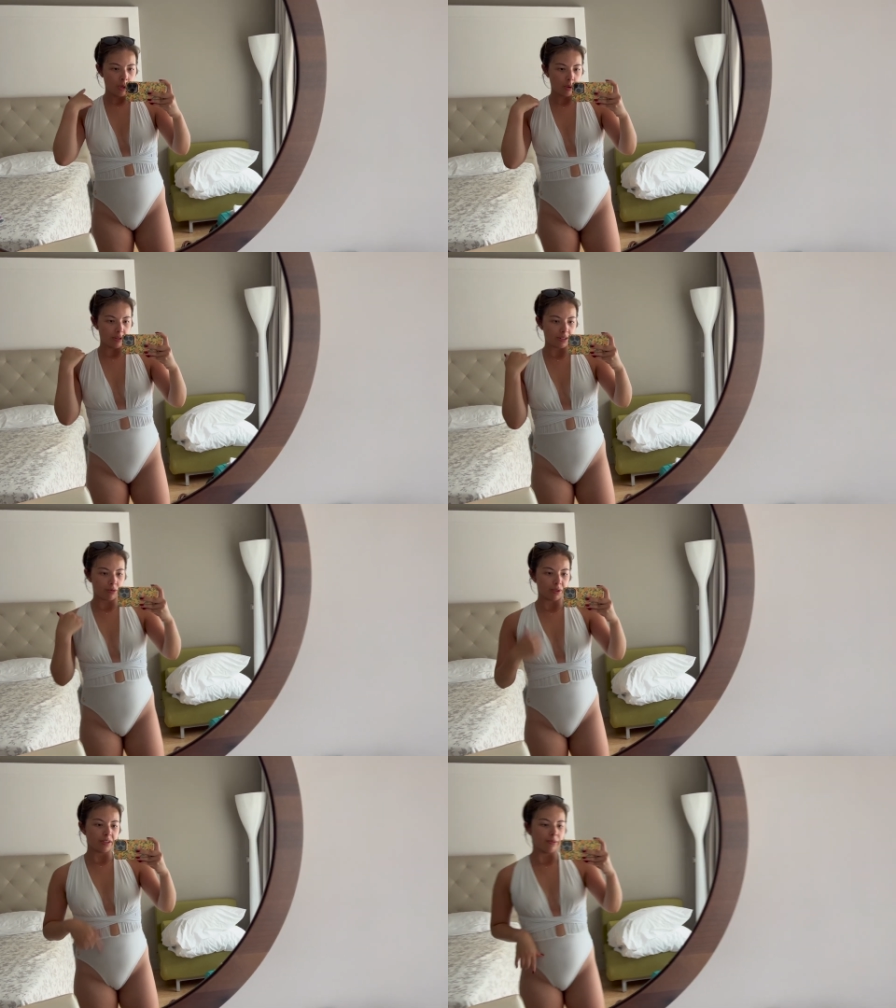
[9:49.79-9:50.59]

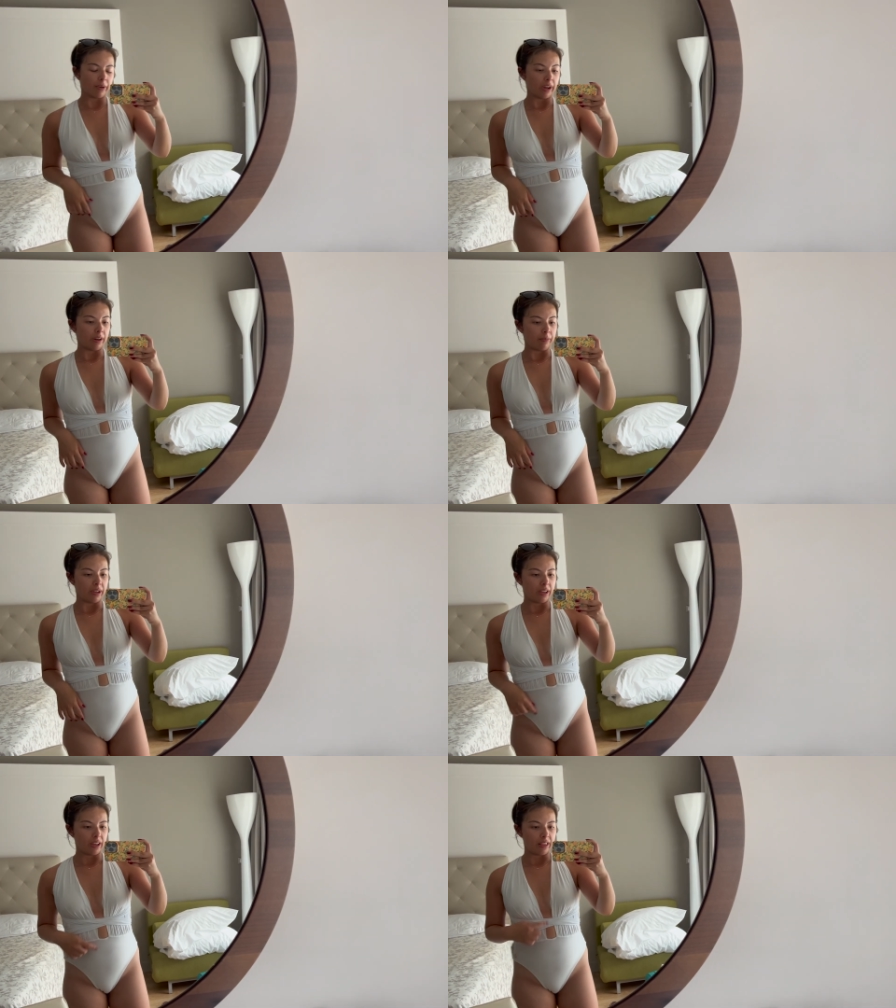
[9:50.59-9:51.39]
crisscrossed them behind
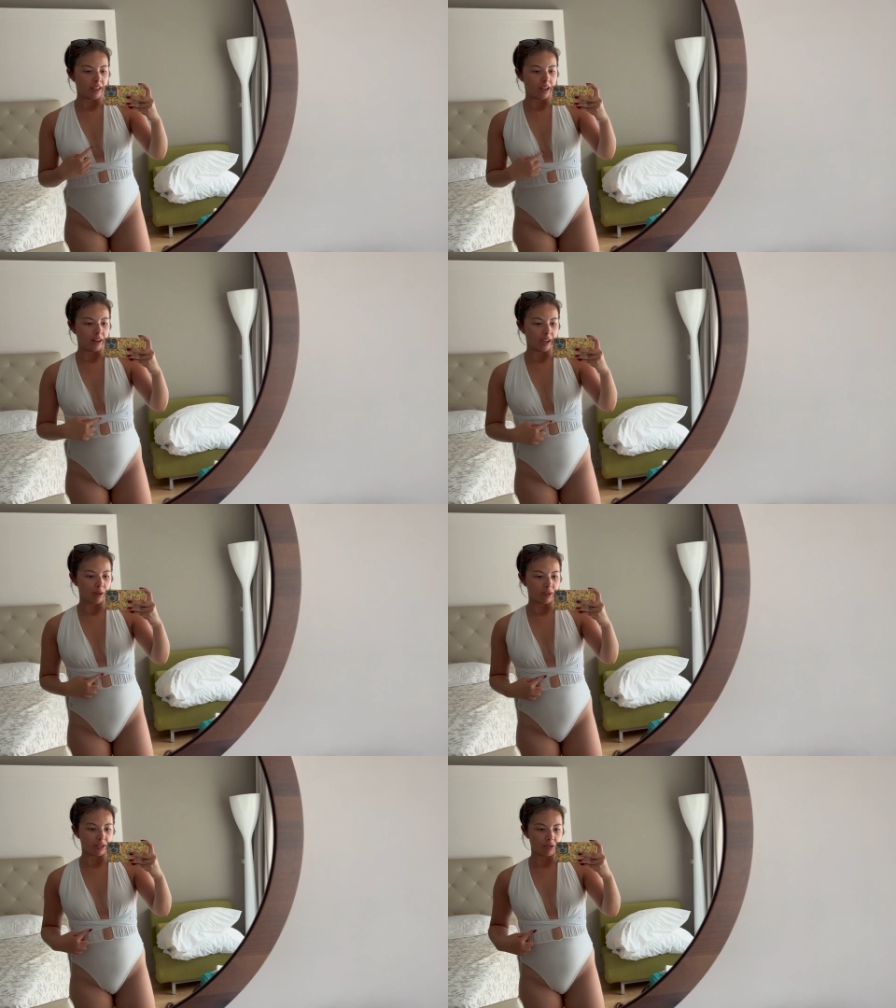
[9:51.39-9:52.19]
me and then like
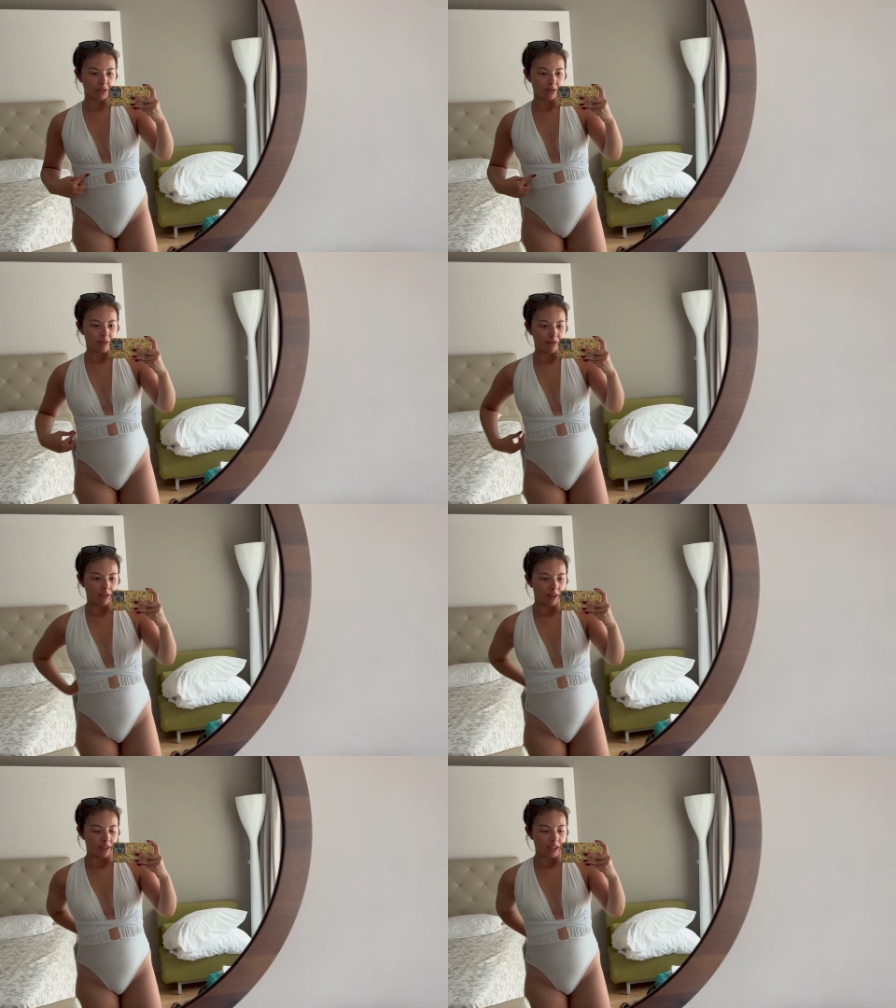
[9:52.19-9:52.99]
crisscrossed them in
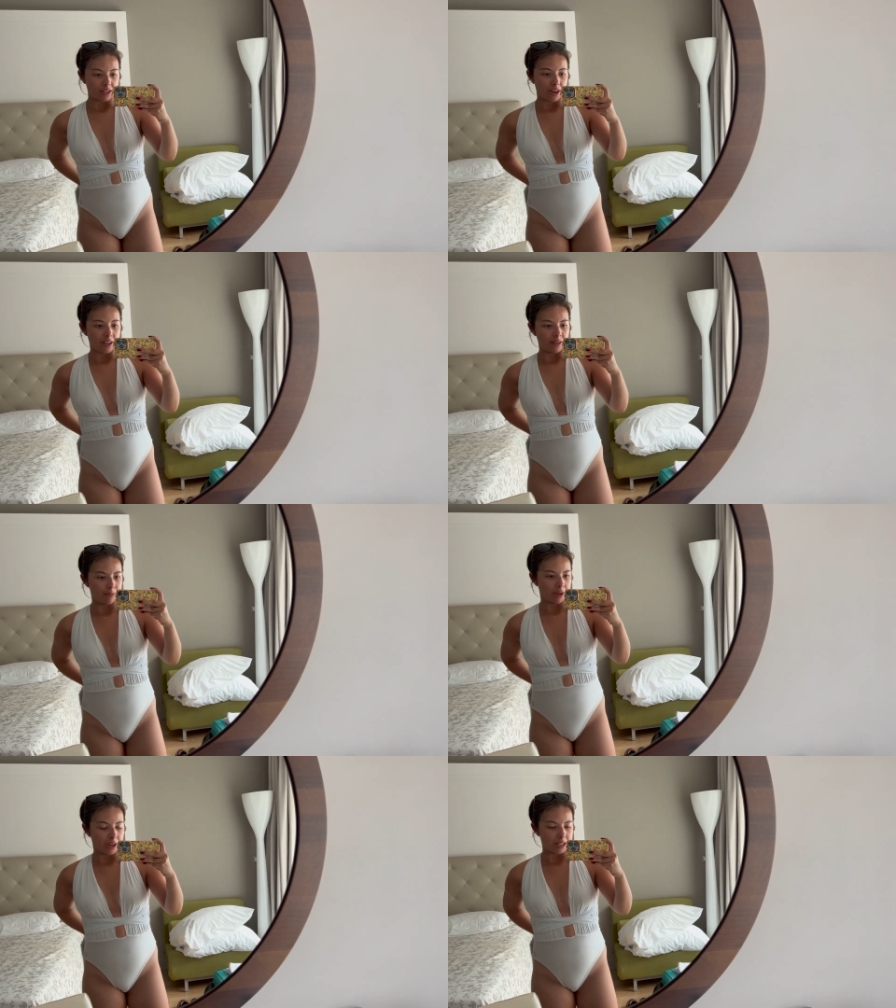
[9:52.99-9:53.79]
front and then tied them
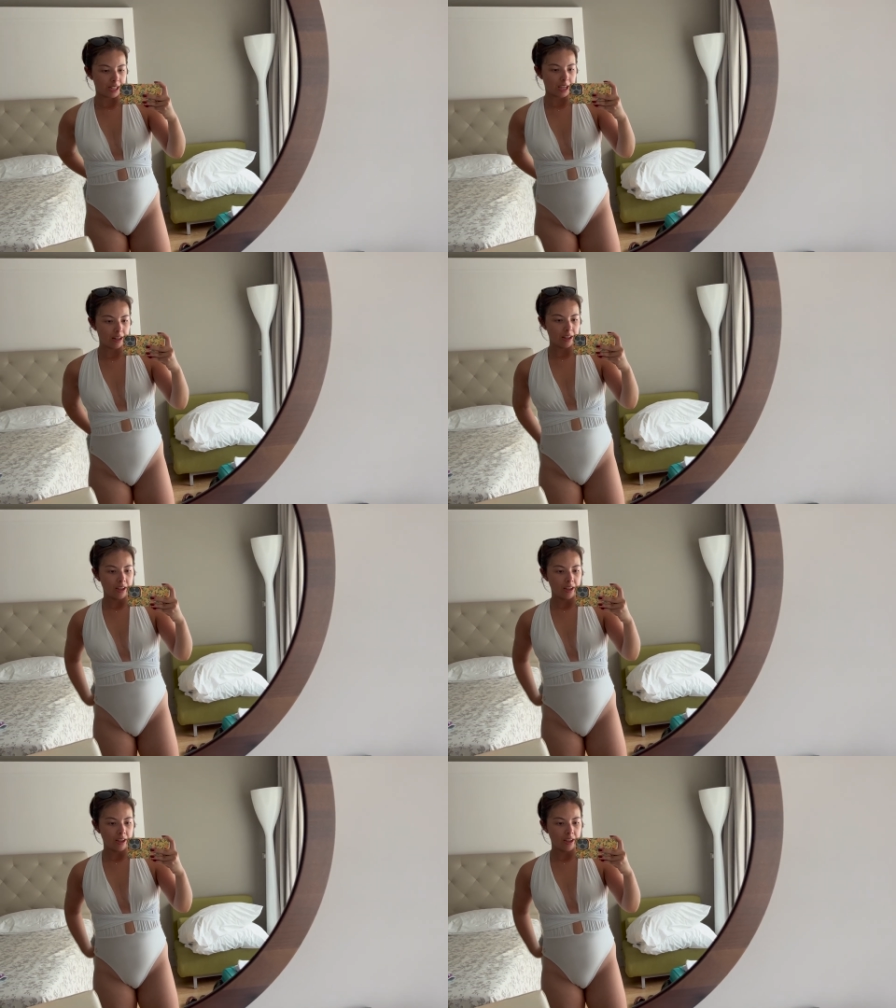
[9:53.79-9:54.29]
behind again.